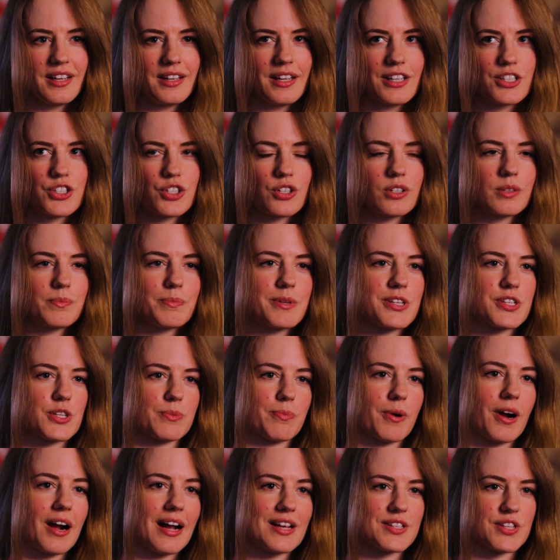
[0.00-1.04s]
It shouldn't be
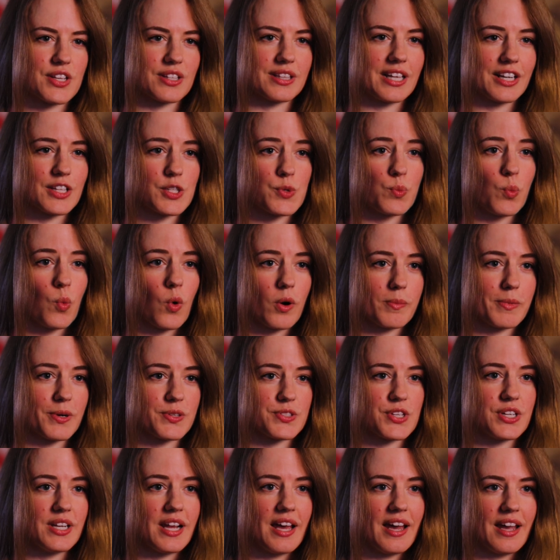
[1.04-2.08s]
surprising that it's warmer
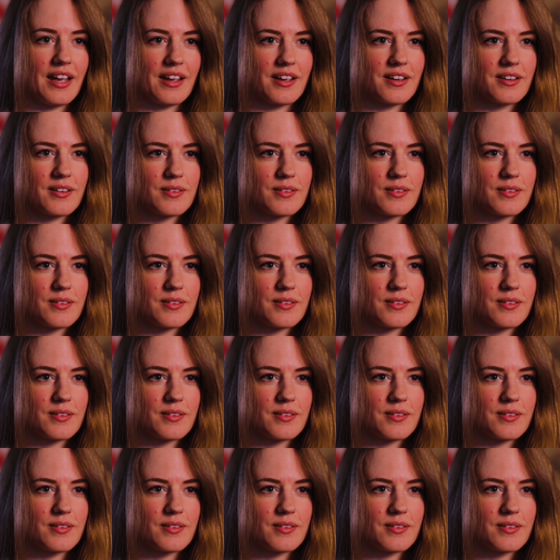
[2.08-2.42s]
today.